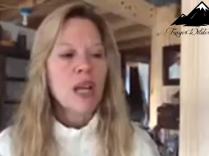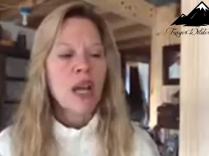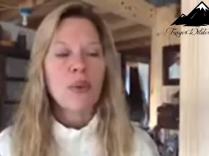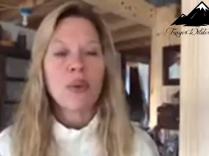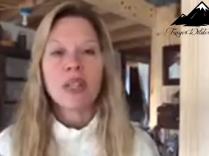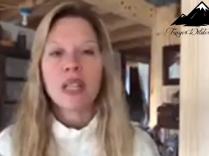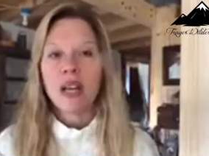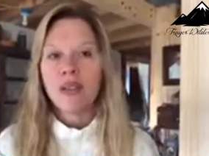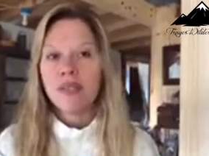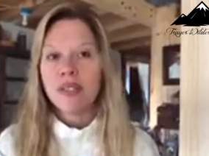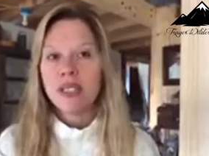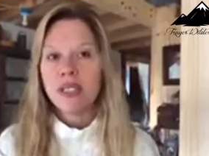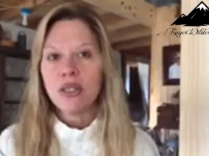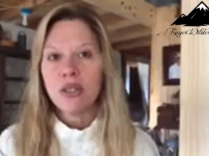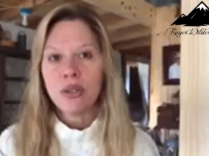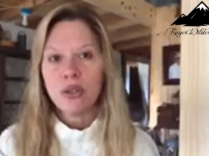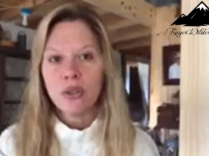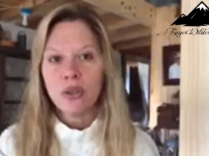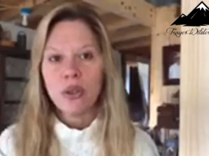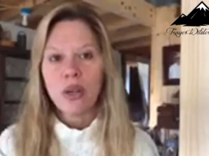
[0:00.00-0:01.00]
But I would love
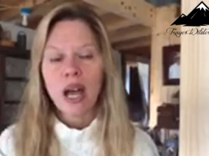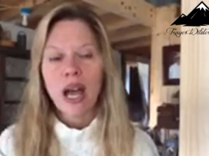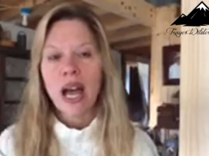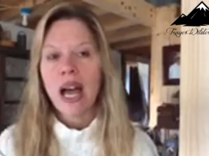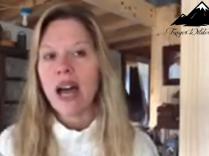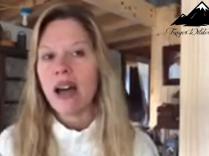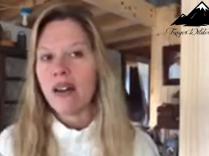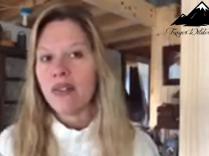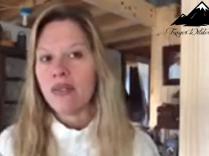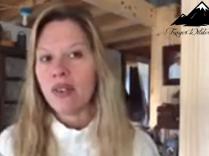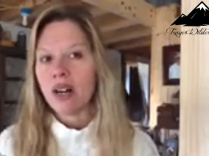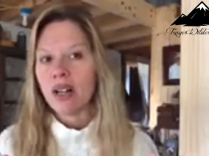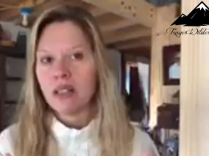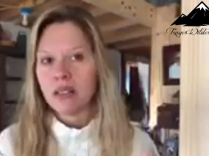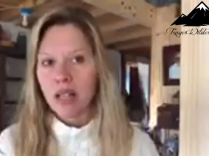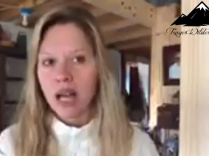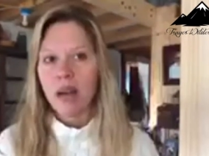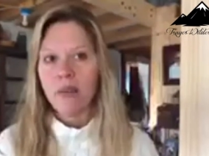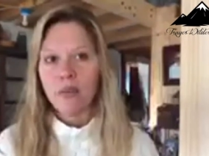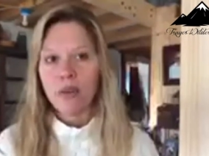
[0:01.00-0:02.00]
to have a
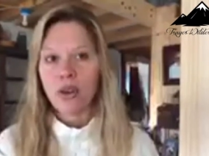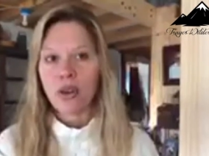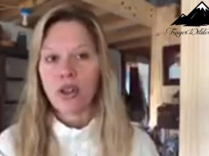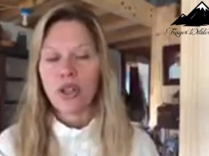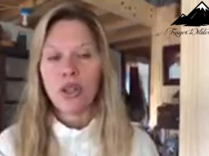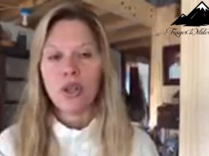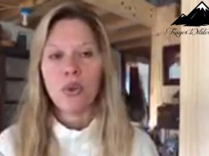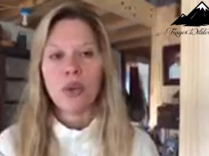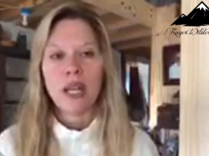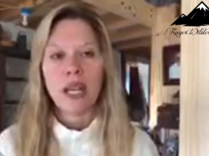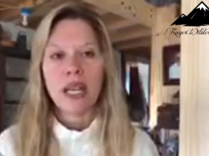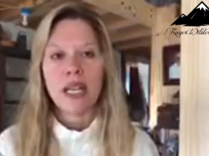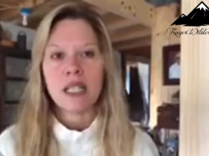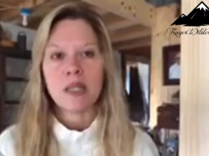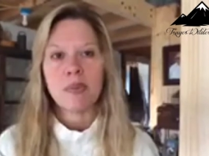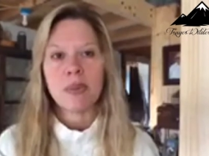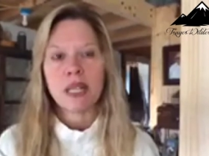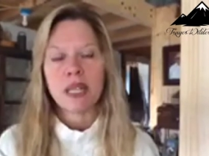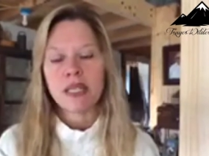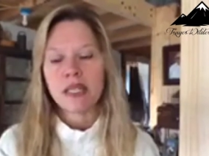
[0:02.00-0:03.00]
lot more
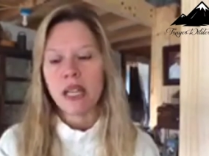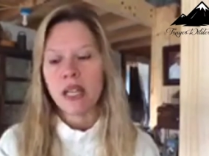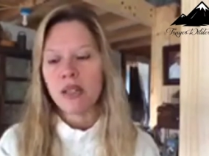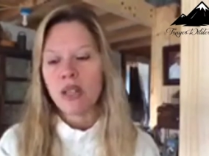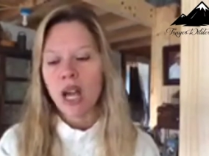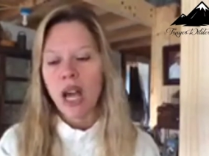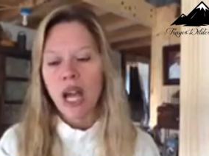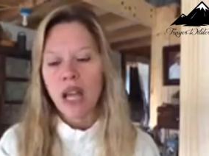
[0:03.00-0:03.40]
Q&As because I,